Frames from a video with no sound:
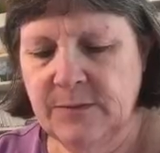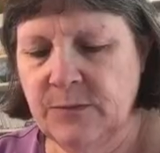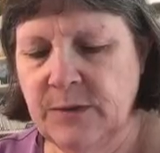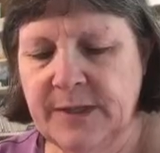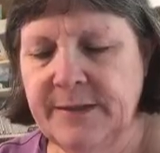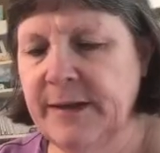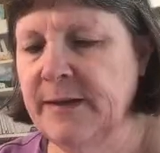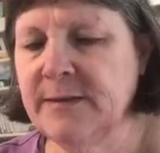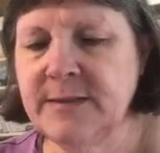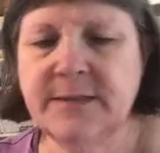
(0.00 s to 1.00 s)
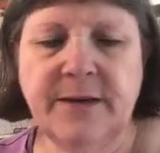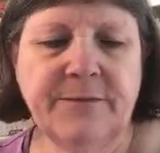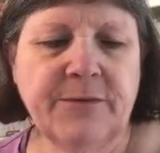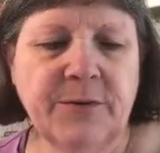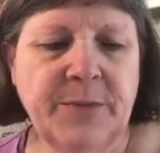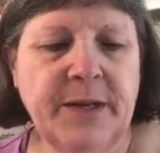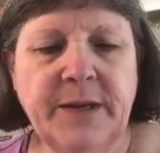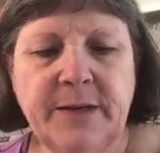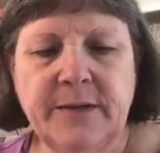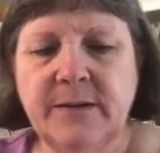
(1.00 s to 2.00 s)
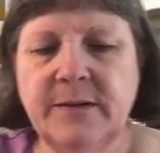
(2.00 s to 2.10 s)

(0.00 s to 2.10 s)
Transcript: we'll let that set for a minute.